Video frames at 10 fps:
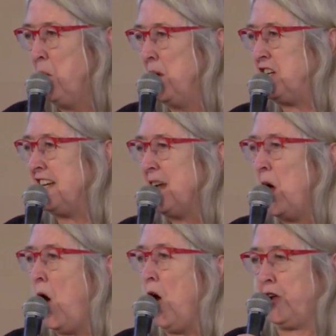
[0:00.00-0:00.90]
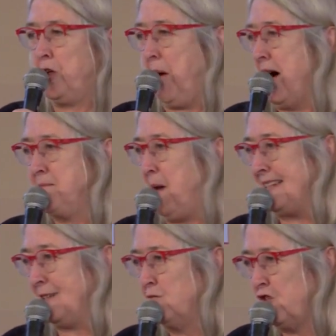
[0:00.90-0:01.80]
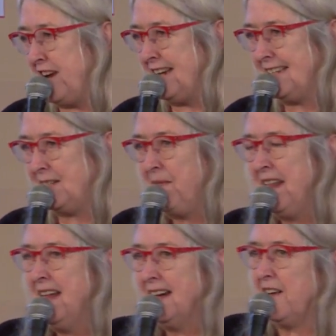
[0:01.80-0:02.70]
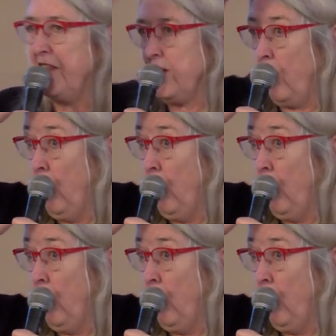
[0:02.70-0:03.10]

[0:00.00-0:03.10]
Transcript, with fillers: which is occupied by some Greeks. And I think